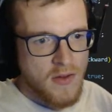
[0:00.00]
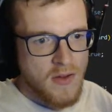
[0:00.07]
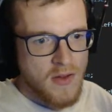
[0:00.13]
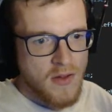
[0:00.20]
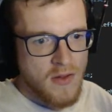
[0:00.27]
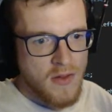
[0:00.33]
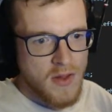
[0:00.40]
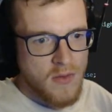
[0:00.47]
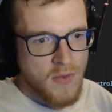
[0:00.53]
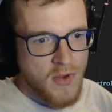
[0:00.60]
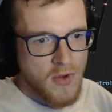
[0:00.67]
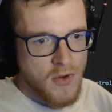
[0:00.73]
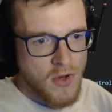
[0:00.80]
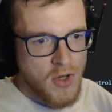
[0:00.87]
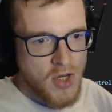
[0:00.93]
And then we're
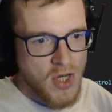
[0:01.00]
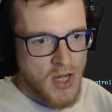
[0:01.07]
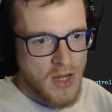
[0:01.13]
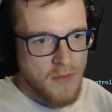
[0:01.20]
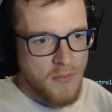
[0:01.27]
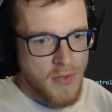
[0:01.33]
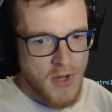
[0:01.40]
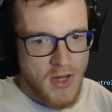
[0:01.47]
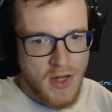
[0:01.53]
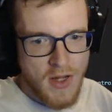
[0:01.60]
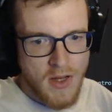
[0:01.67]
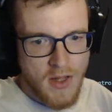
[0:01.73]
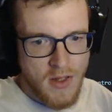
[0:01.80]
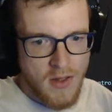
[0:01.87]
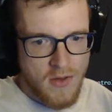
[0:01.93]
gonna check,
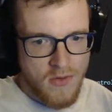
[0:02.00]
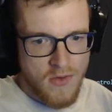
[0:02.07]
but it's